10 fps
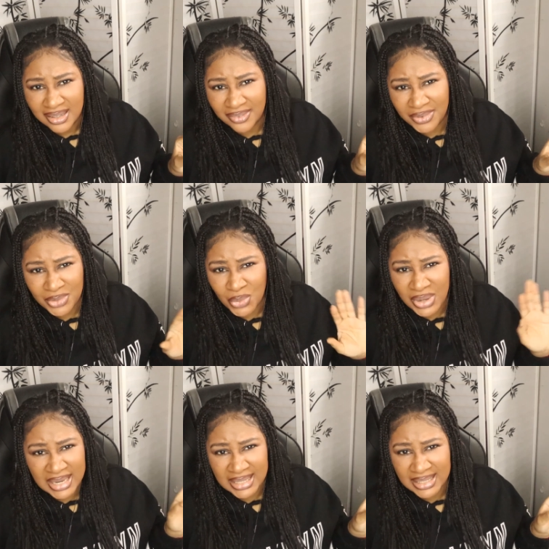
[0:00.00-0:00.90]
If you know
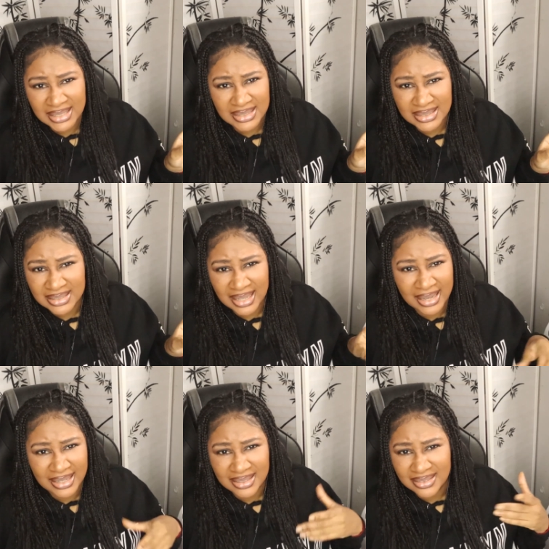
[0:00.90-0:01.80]
any,
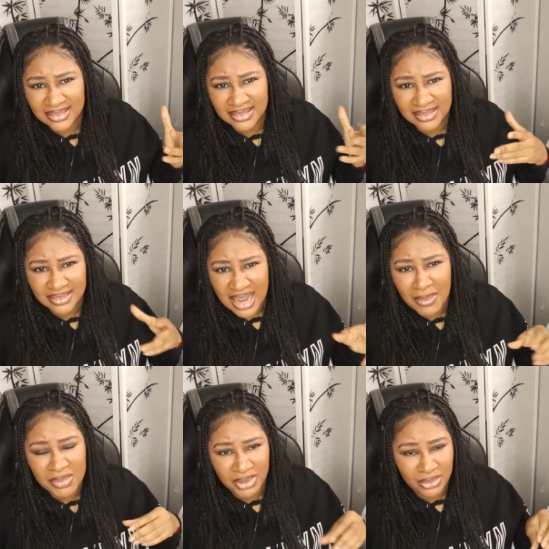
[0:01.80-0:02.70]
like
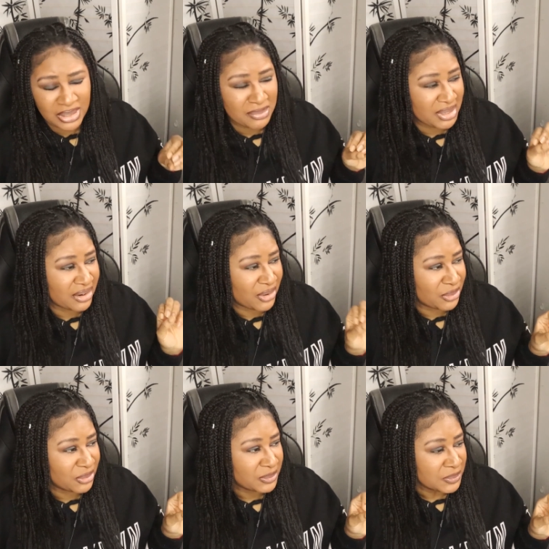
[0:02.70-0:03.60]
comment below, let me
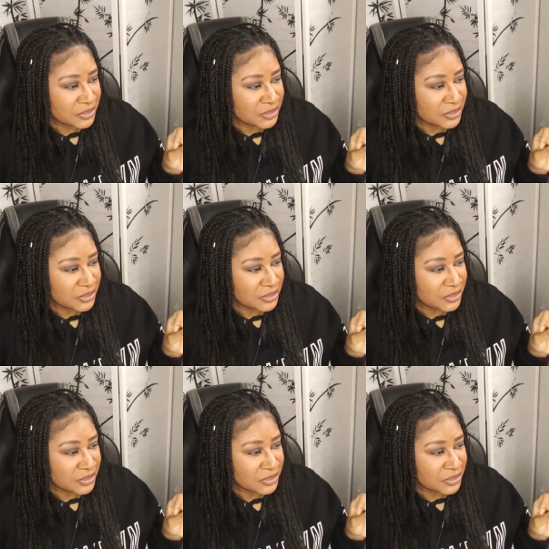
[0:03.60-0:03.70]
know.